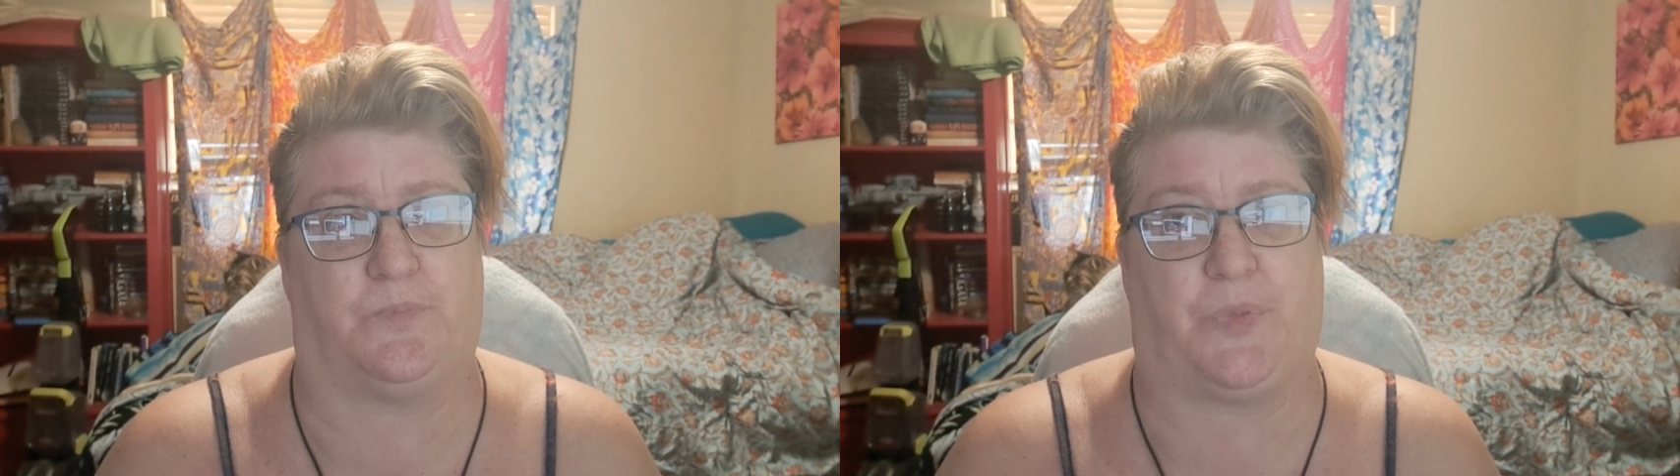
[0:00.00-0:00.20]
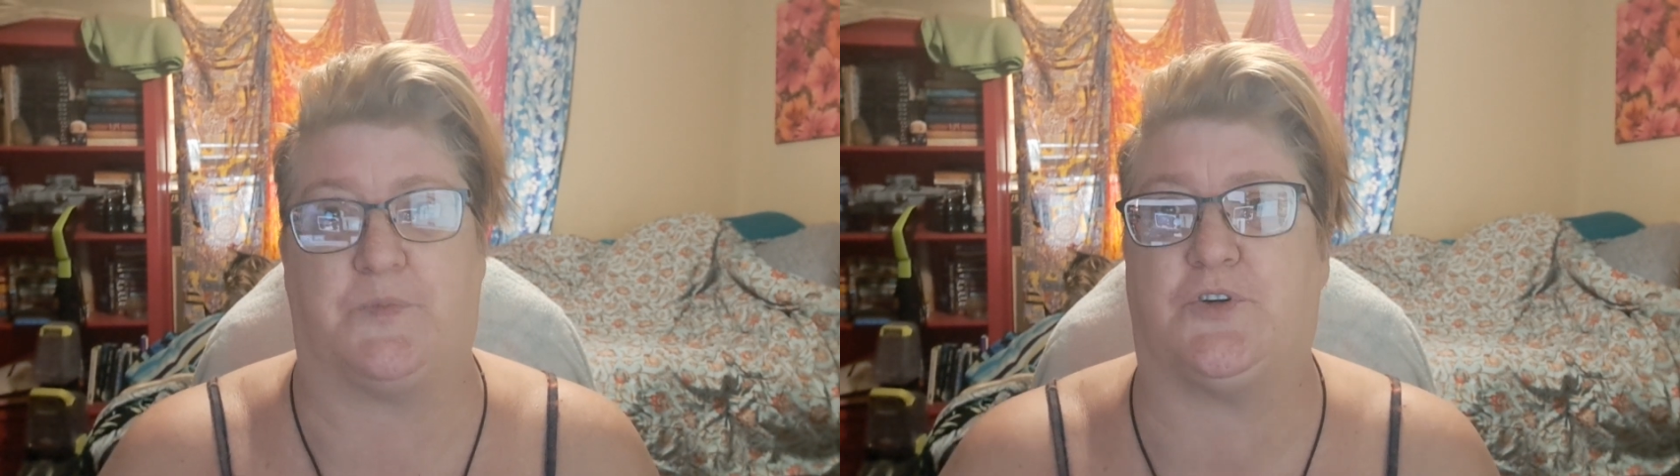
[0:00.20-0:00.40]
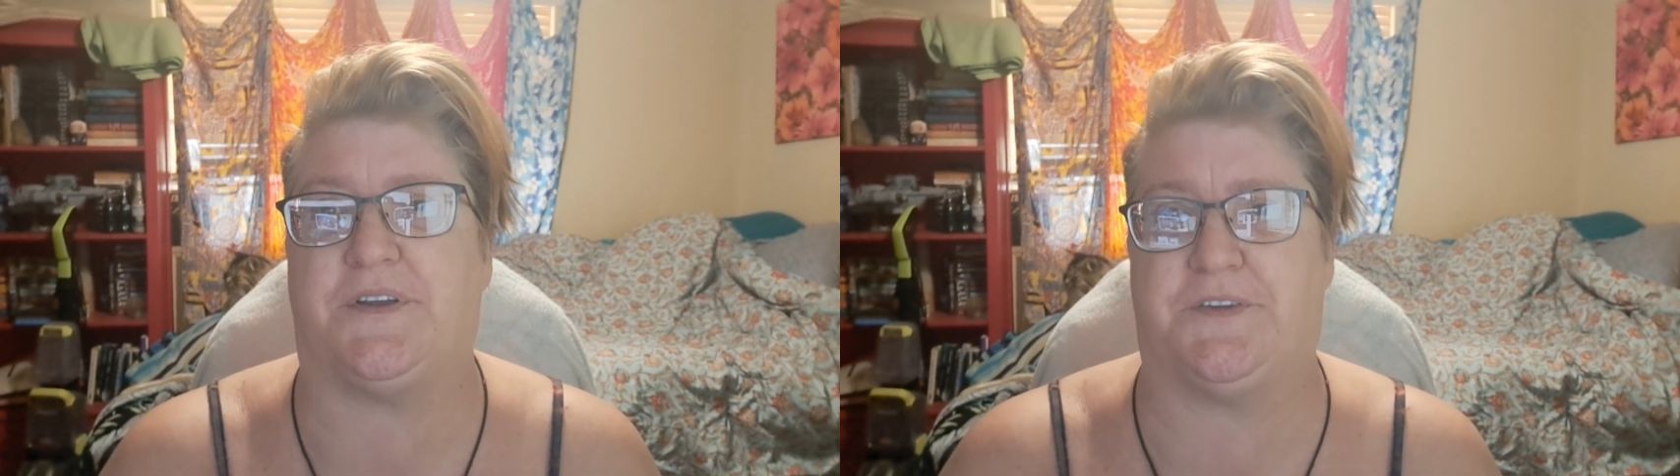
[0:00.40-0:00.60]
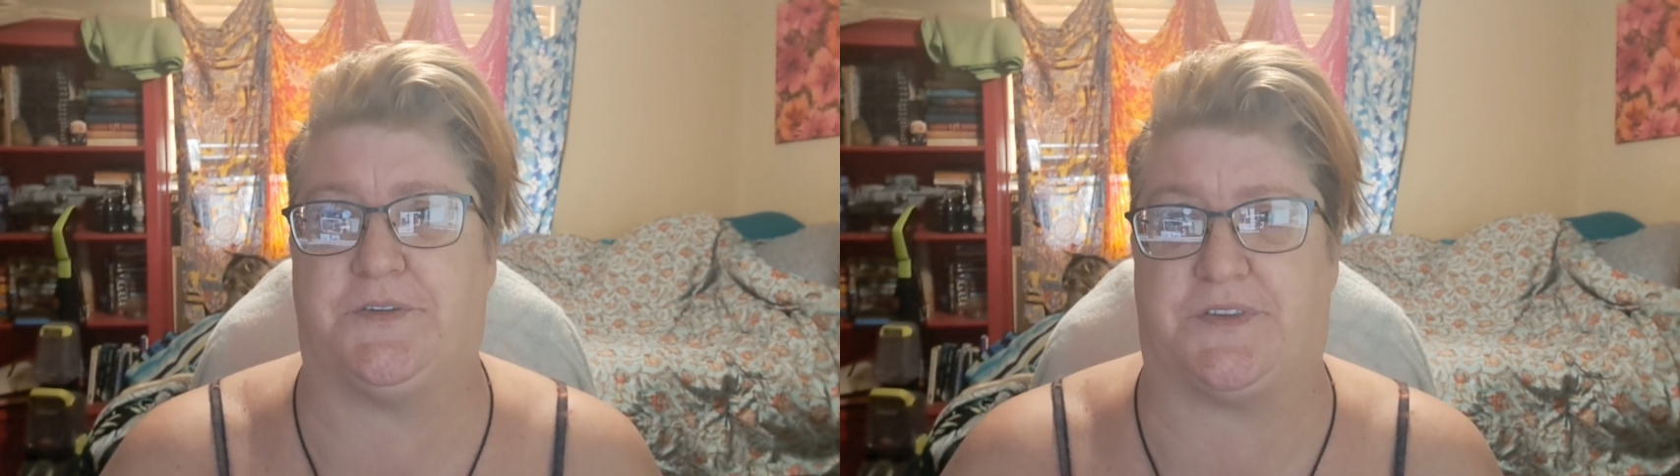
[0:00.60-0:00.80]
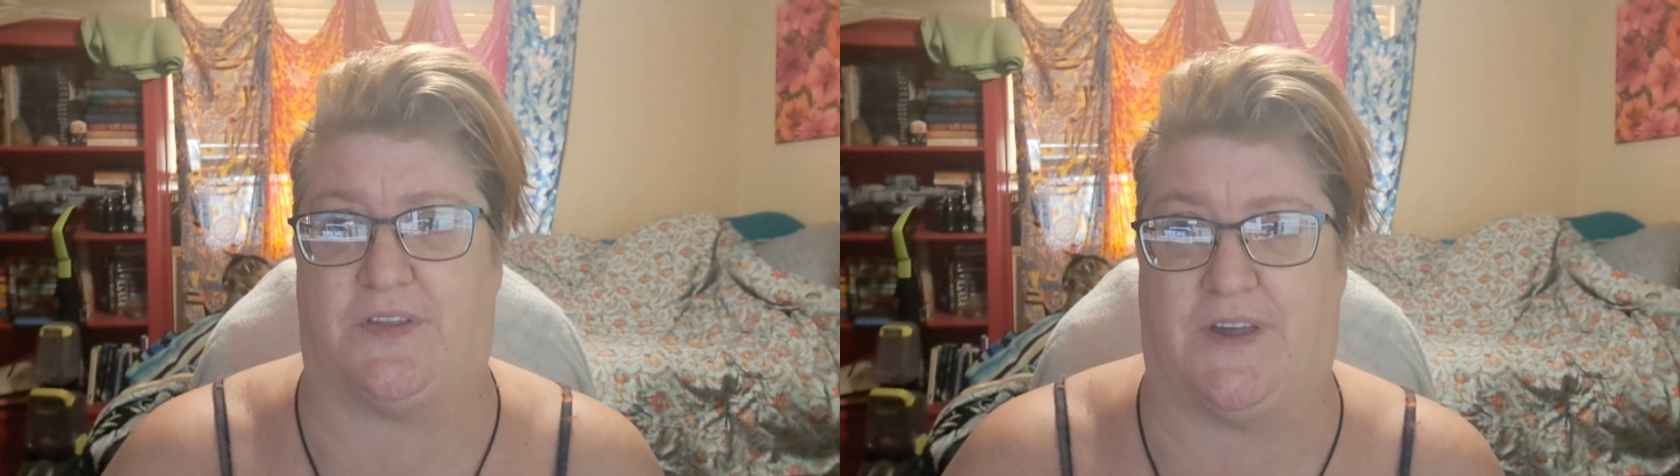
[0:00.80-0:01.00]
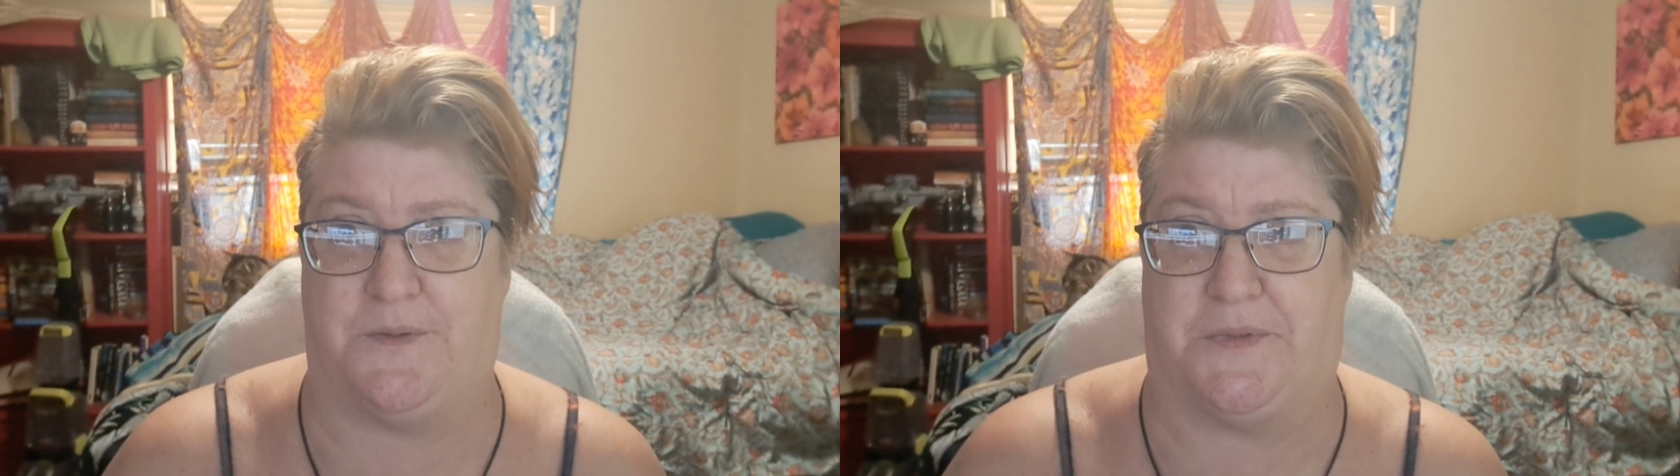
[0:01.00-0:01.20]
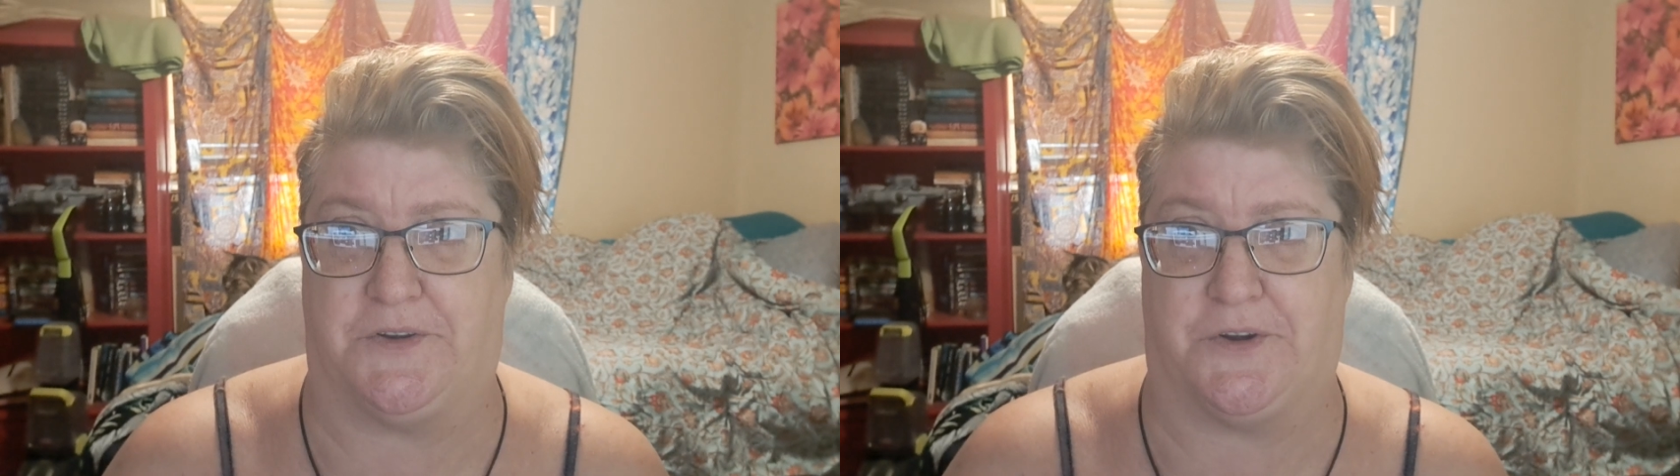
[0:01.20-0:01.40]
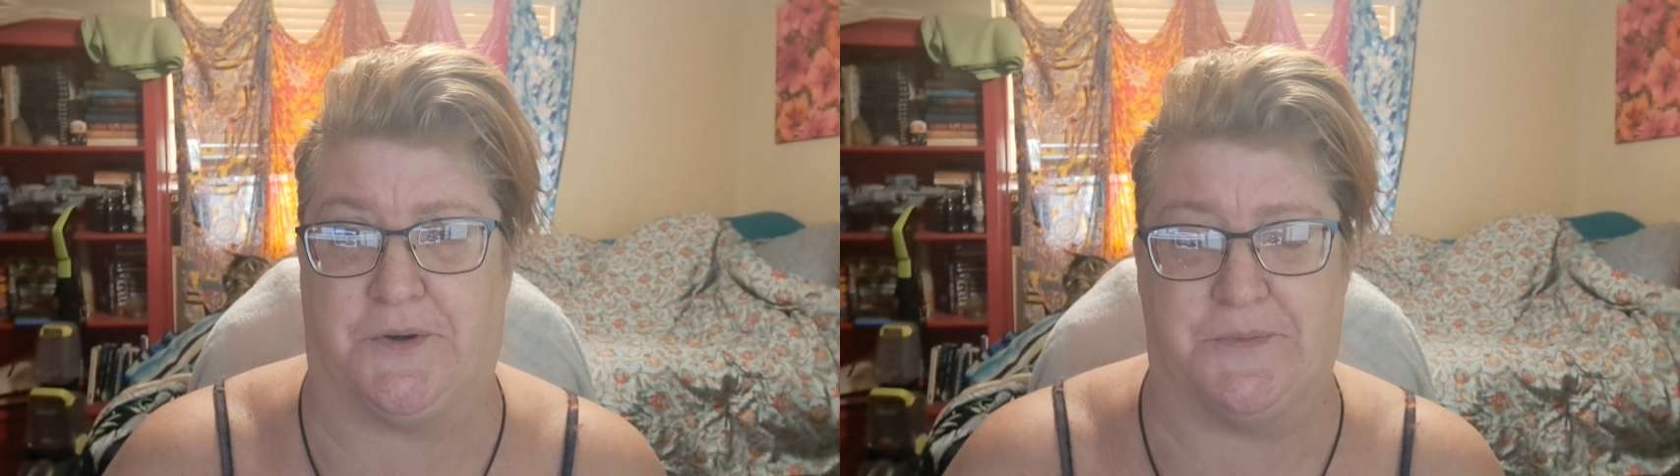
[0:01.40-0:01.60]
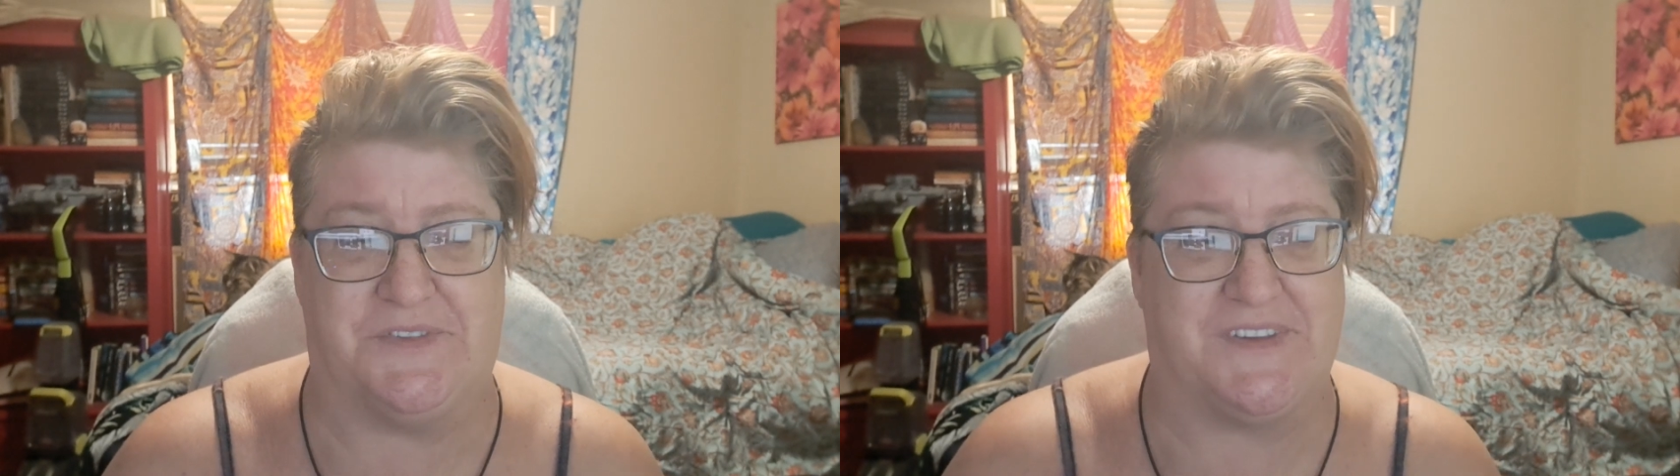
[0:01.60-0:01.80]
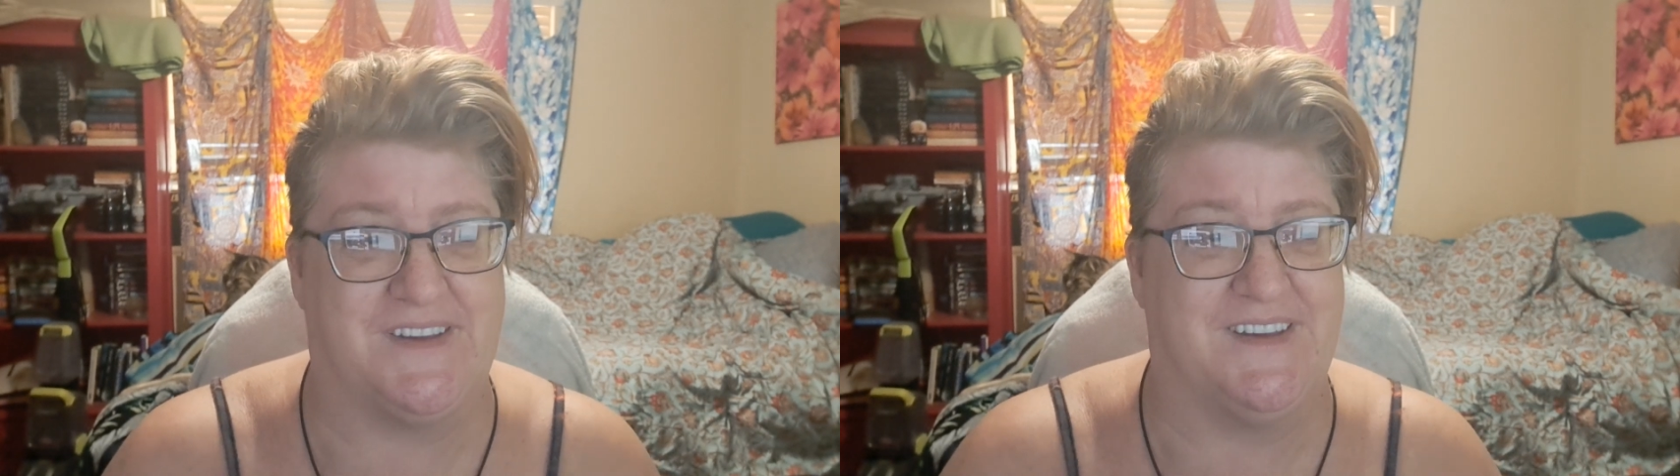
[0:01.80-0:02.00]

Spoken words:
trying to do this in layman terms,